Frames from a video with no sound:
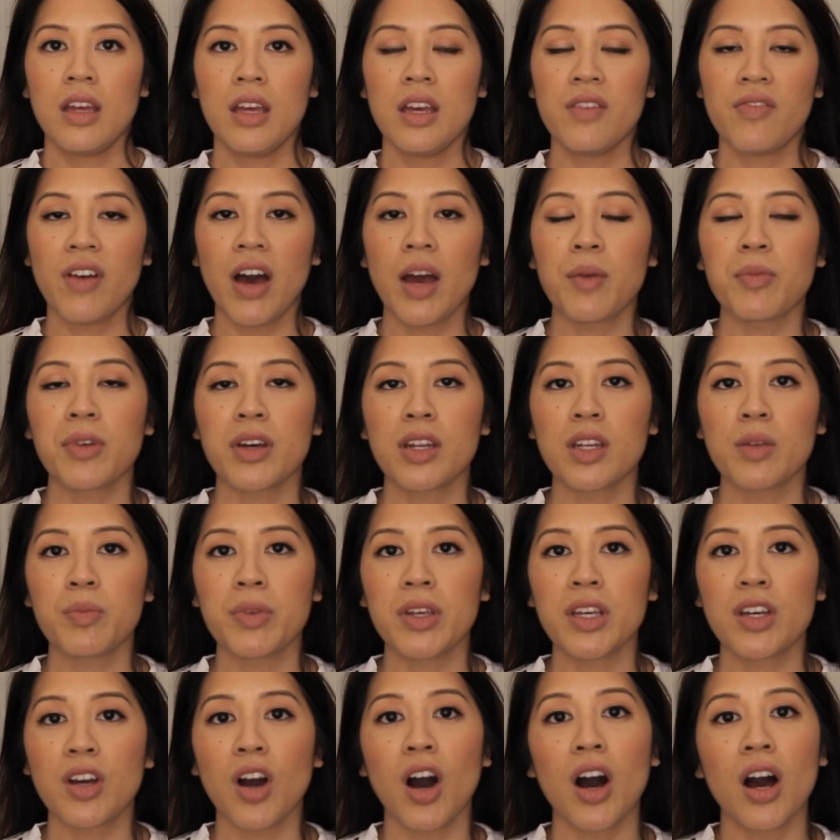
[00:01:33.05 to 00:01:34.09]
If I'm gonna
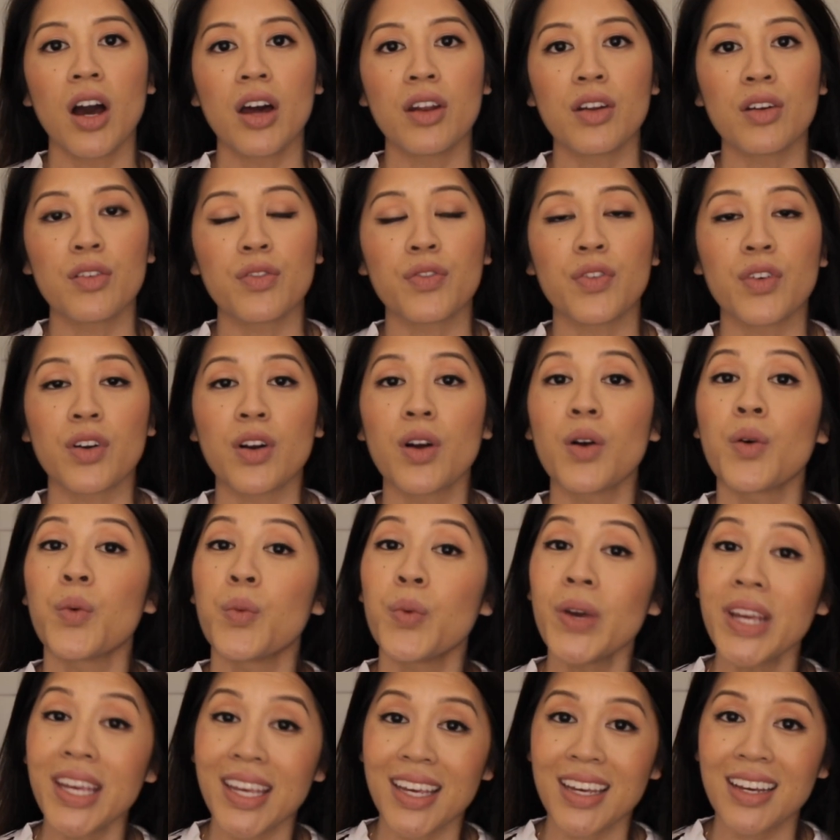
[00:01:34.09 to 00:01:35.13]
be gone for a
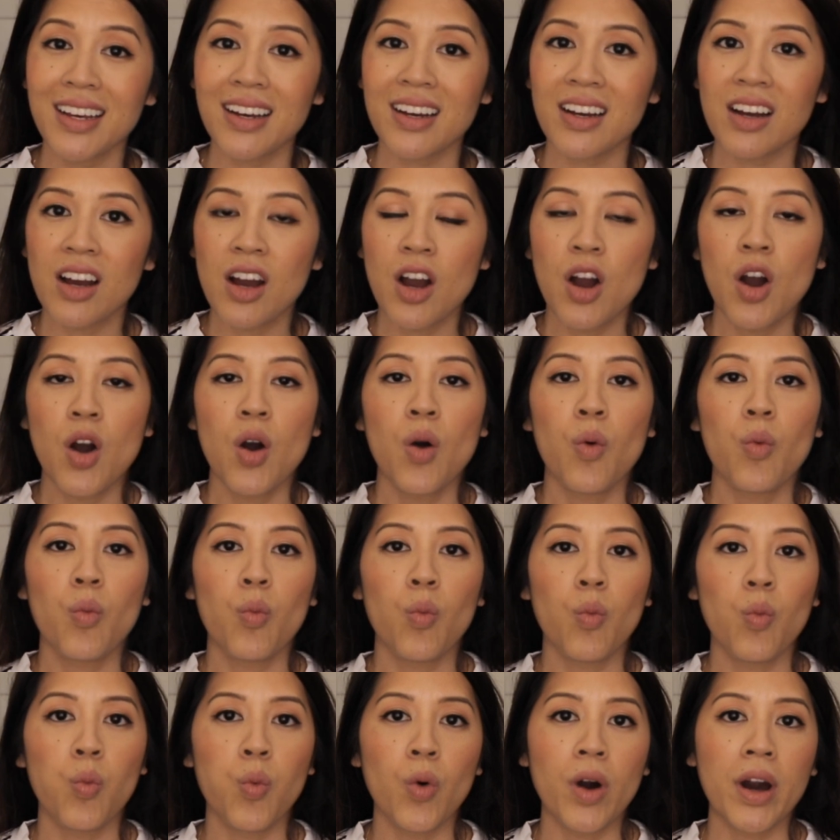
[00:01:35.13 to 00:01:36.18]
week,
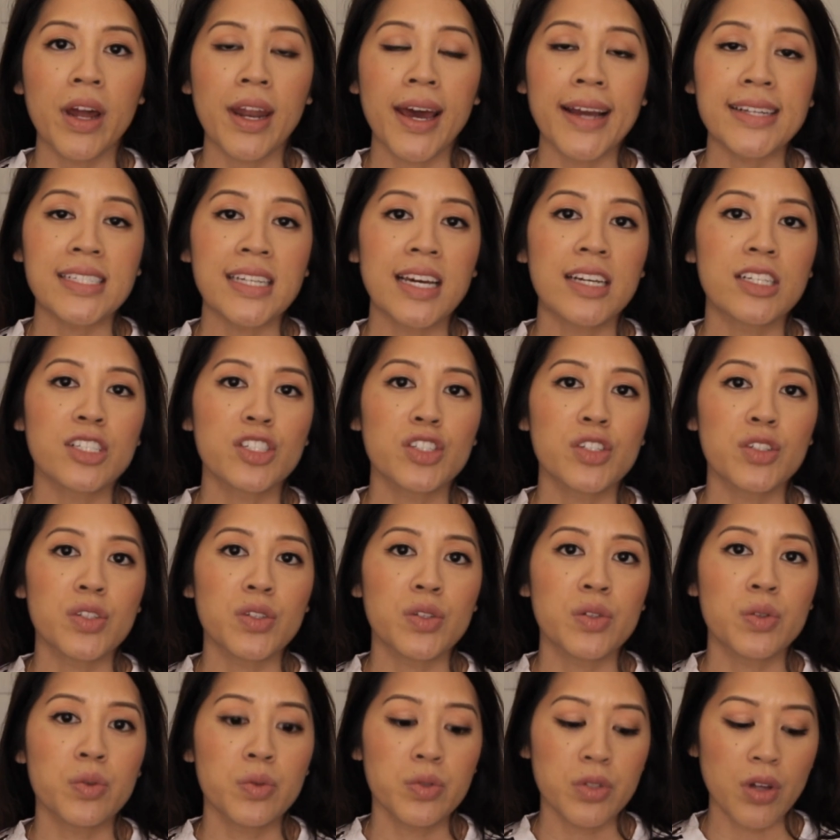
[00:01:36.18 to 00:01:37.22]
what I tend to
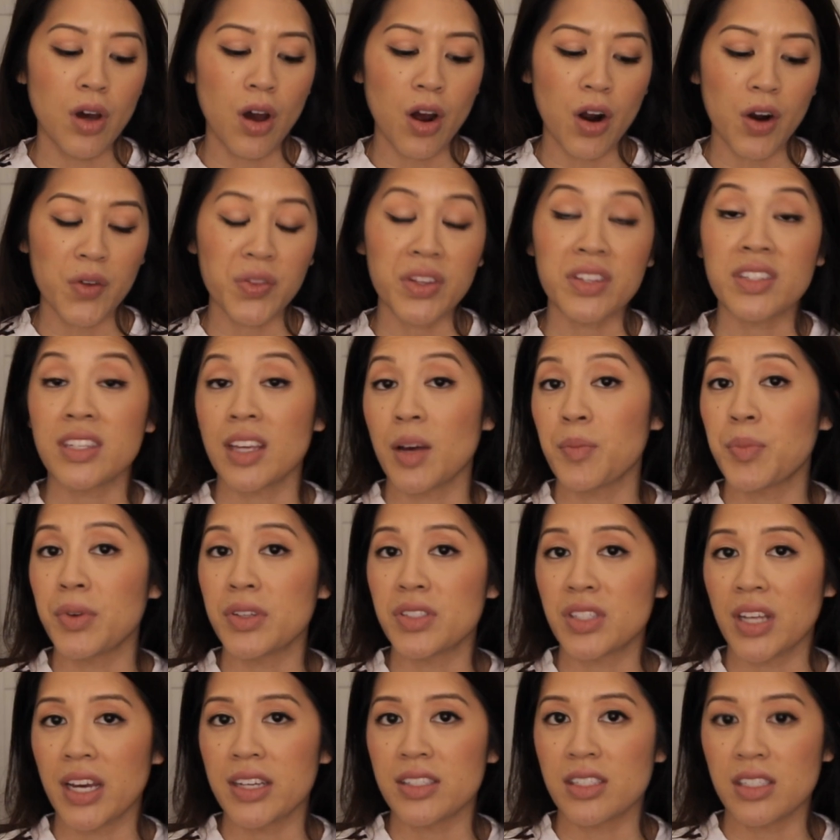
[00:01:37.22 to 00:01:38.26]
use are the sample
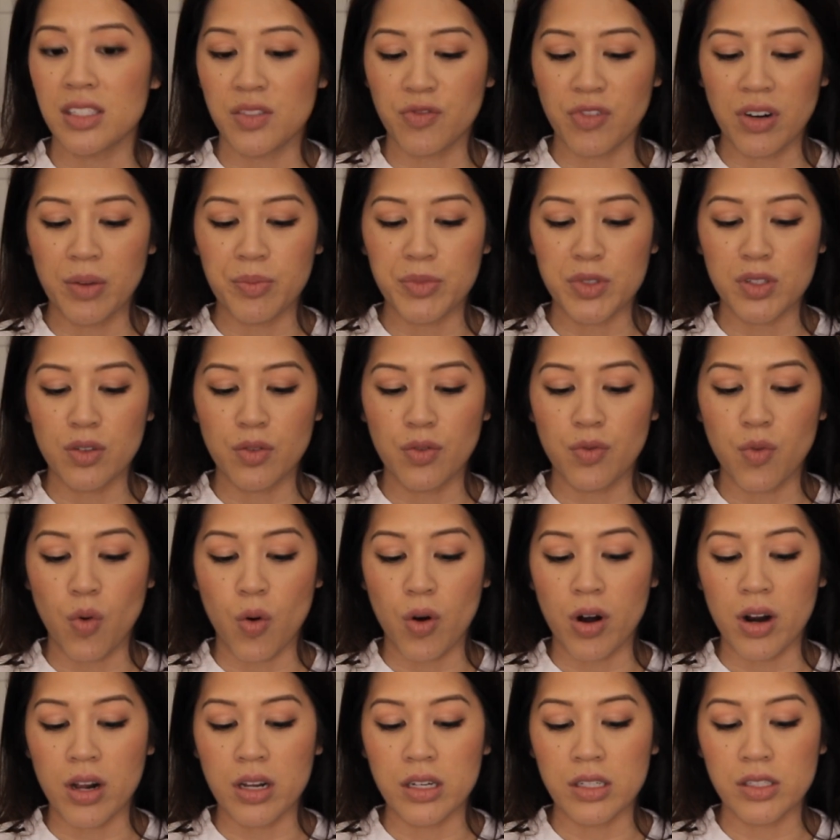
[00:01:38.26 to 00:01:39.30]
sizes from
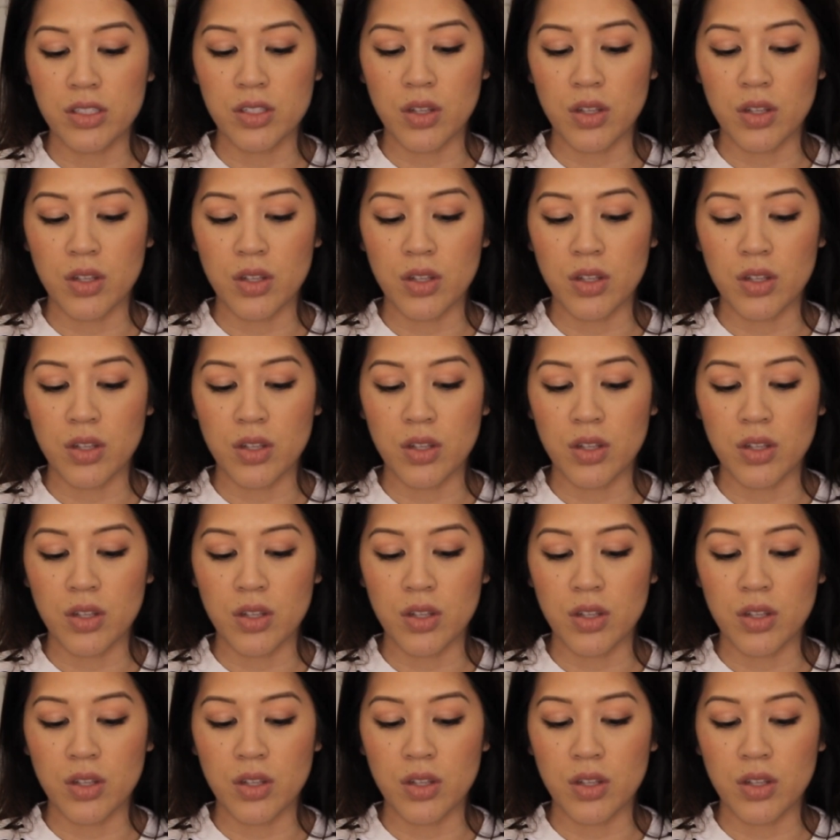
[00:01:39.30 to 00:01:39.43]
Sephora.